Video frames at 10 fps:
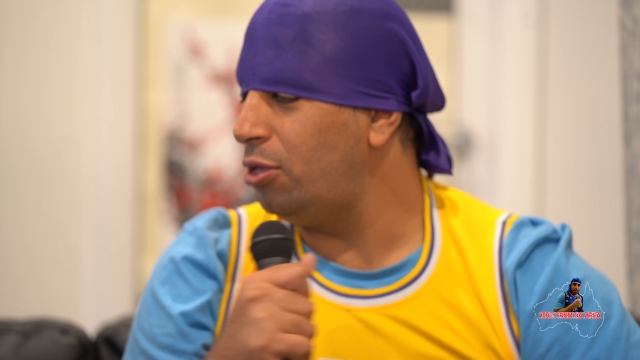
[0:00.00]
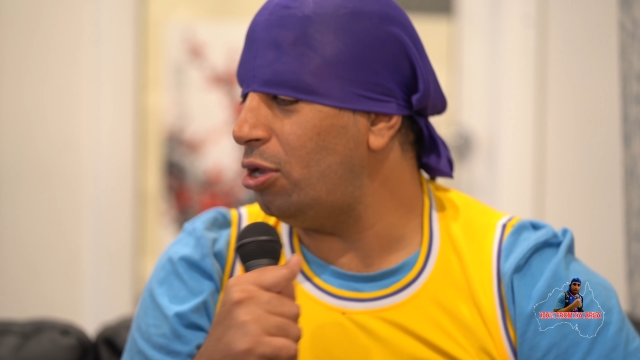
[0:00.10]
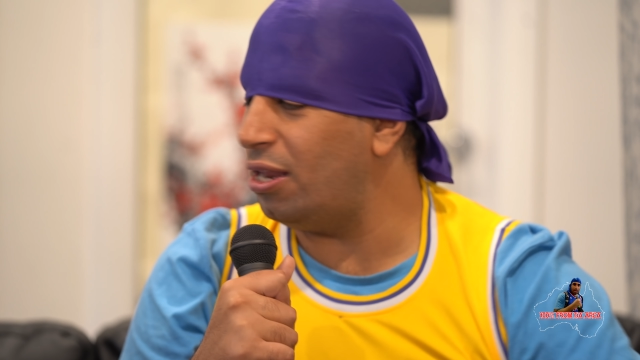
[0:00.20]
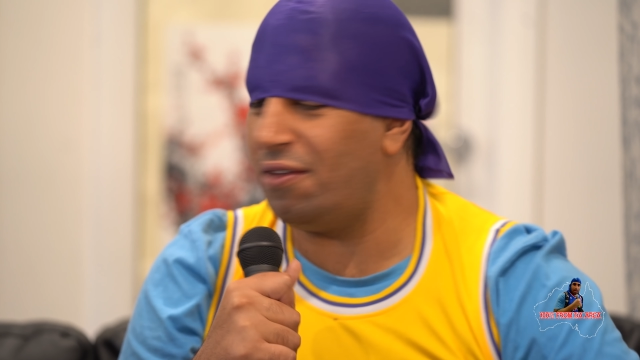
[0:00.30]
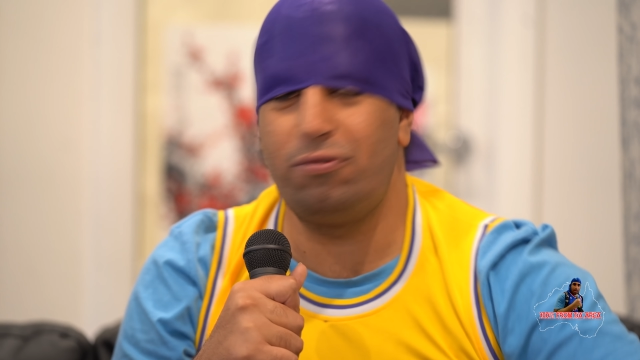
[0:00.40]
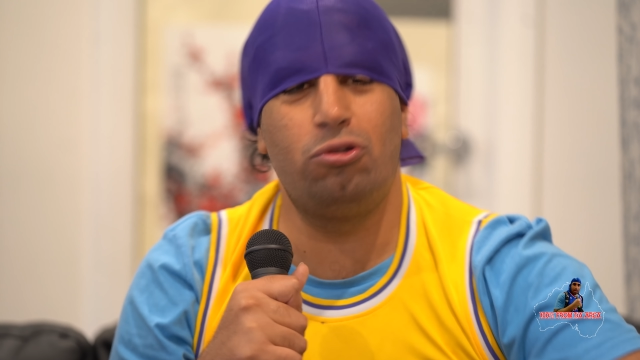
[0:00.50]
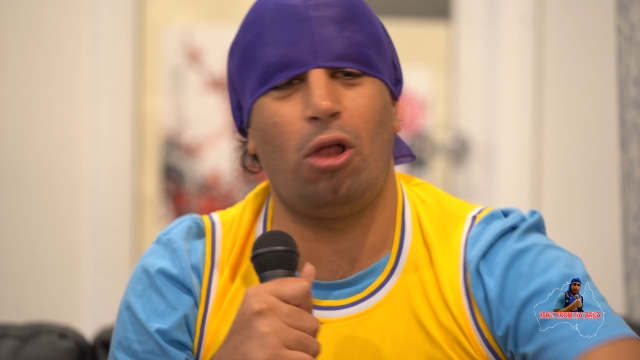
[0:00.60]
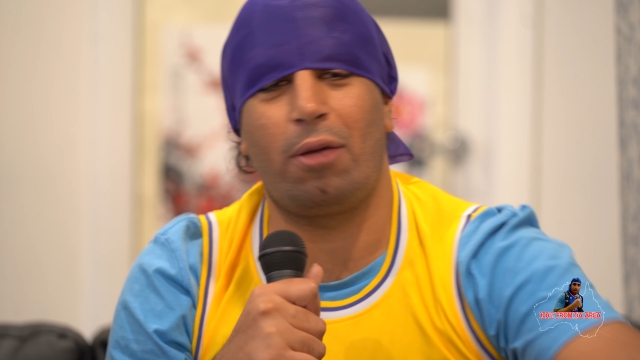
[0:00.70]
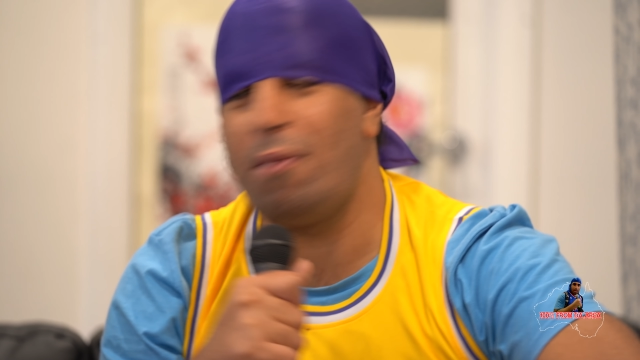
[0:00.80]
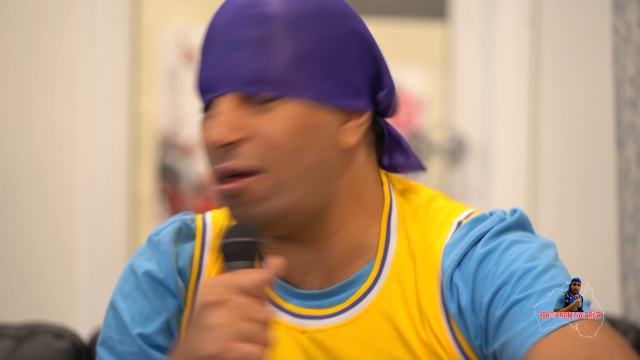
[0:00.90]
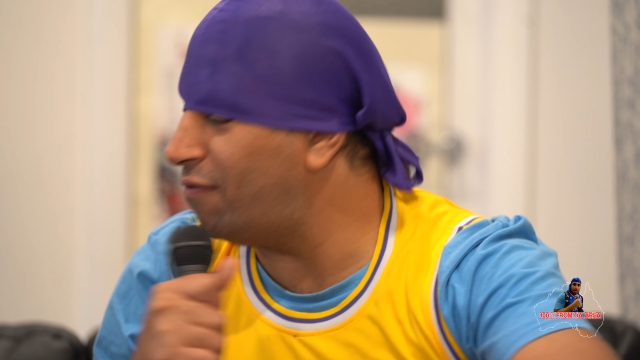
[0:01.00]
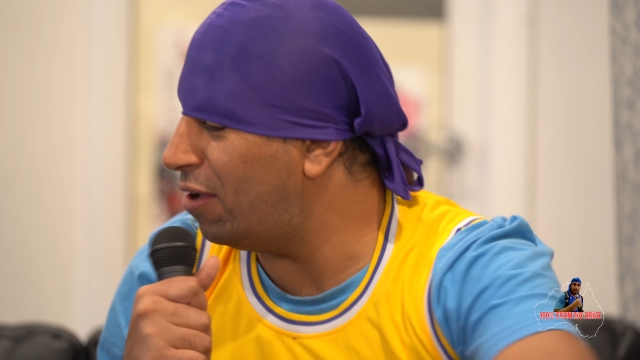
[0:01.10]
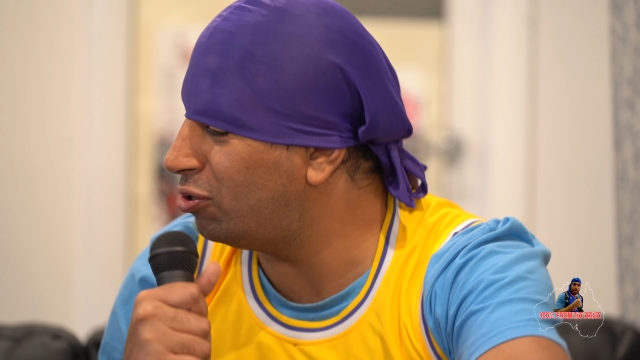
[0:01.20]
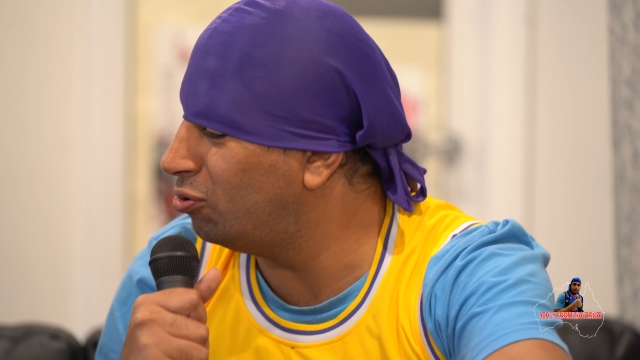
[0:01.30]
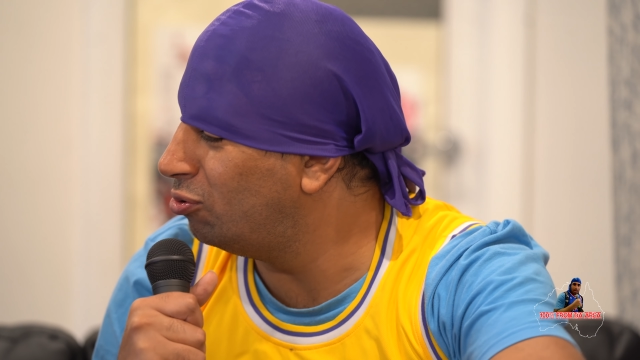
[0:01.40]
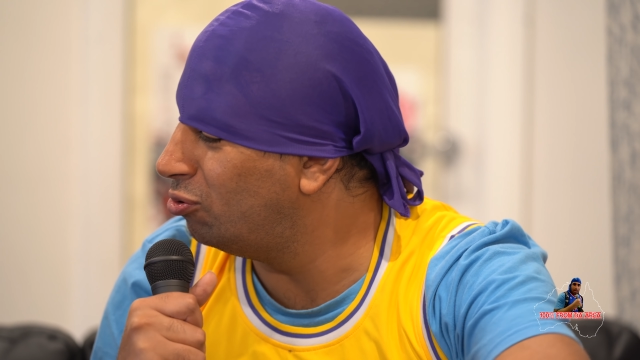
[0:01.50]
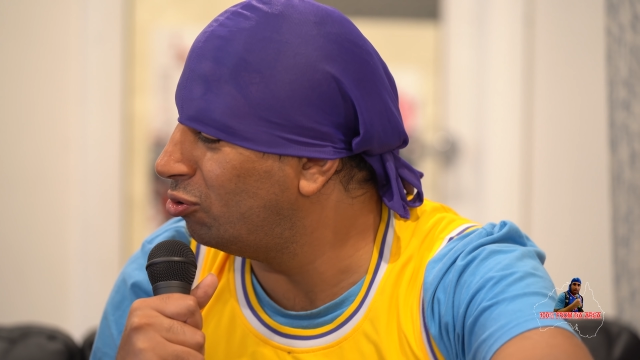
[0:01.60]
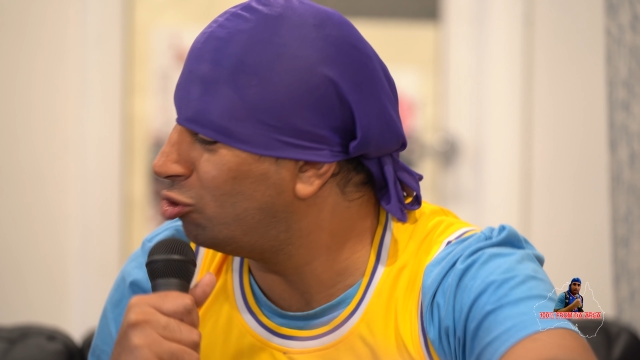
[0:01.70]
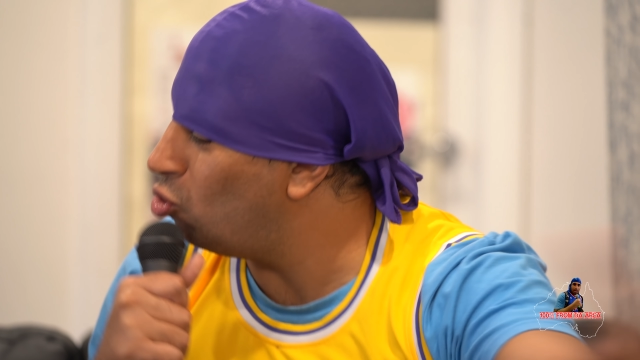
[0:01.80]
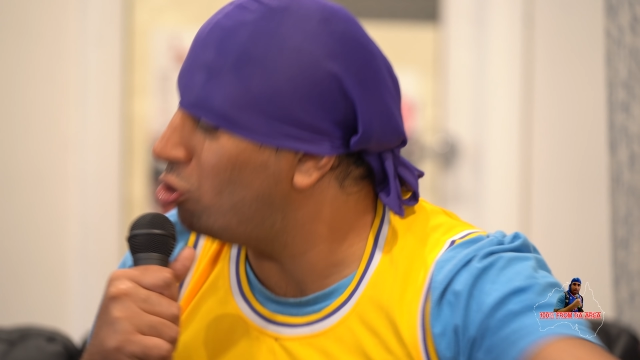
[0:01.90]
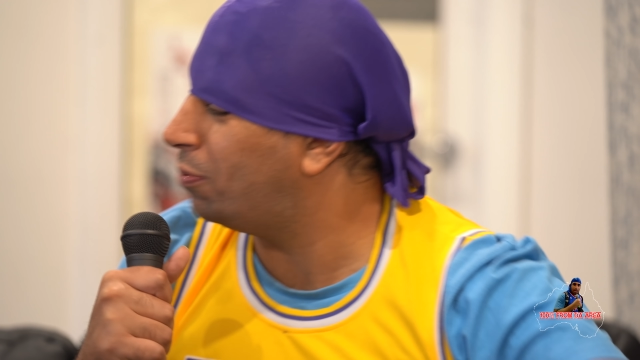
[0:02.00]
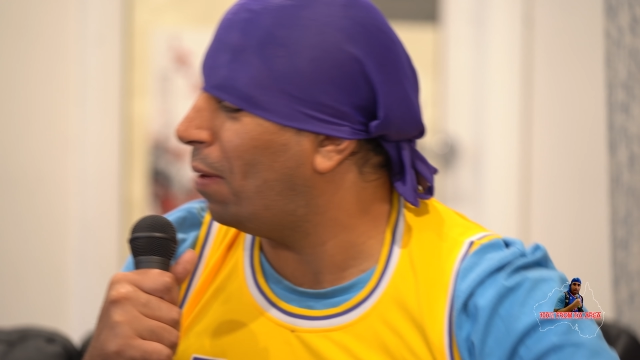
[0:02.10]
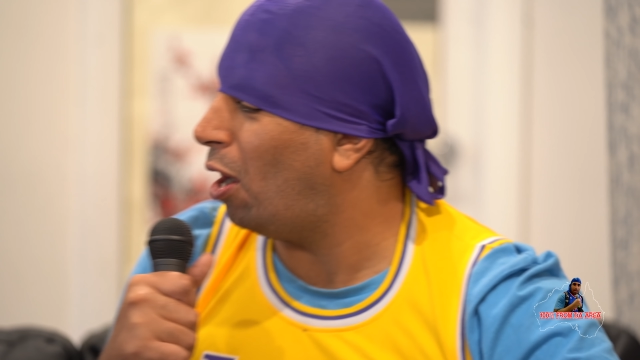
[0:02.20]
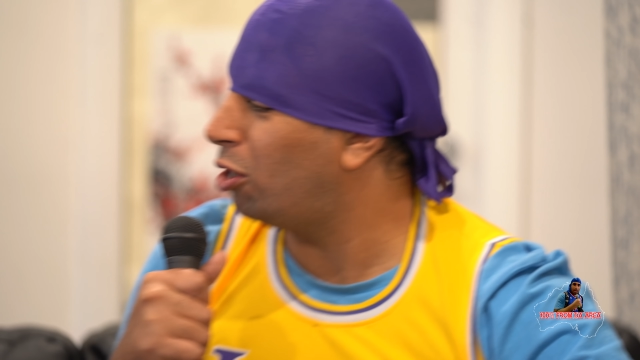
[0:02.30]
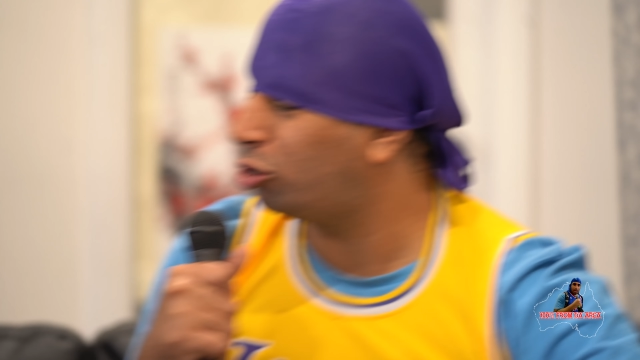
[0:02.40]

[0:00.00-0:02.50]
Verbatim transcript: you can even do like motivational talks, bro.